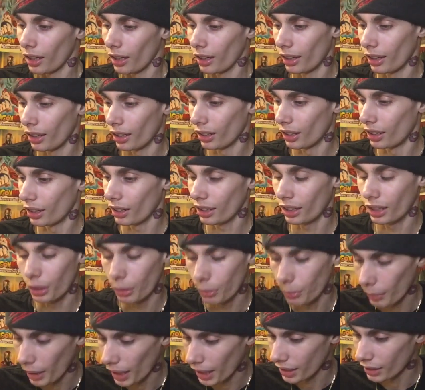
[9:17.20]

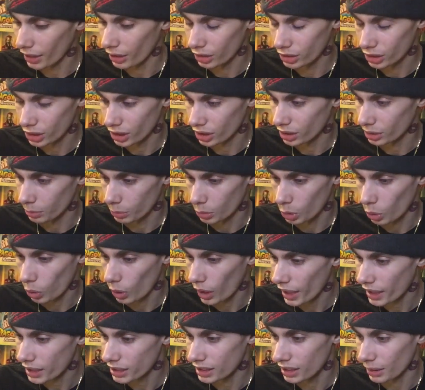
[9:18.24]
Man, there's just some
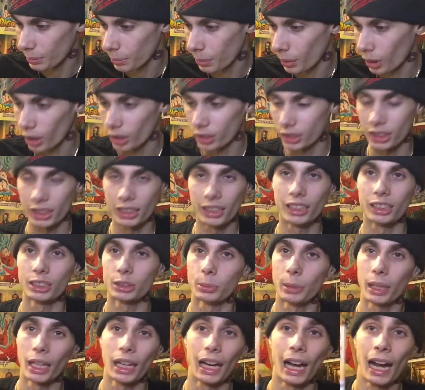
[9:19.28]
crazy parts in
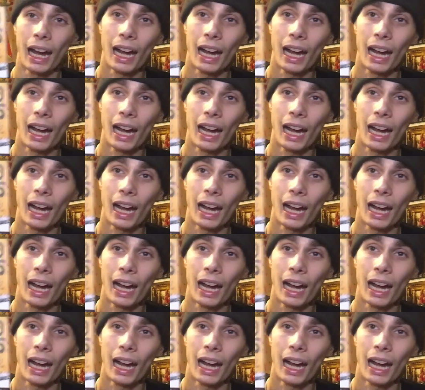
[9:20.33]
this, man.